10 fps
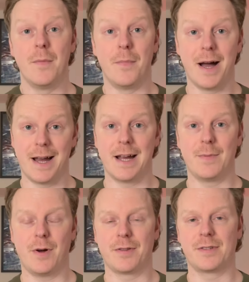my
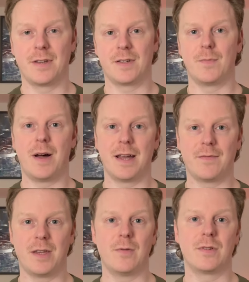hypothesis, my
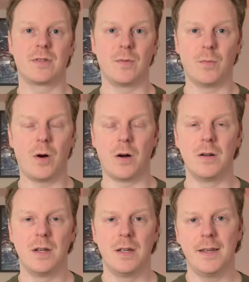view as to
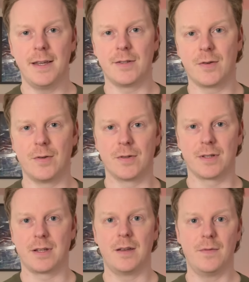what is
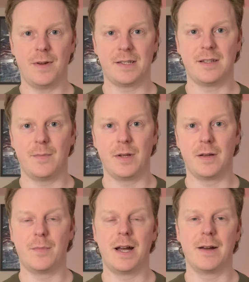causing
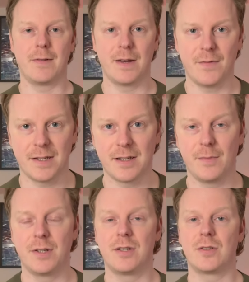vestibular migraine,
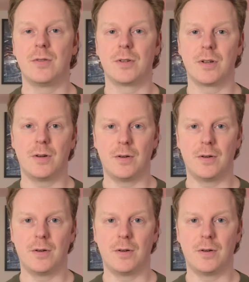vestibular disorder,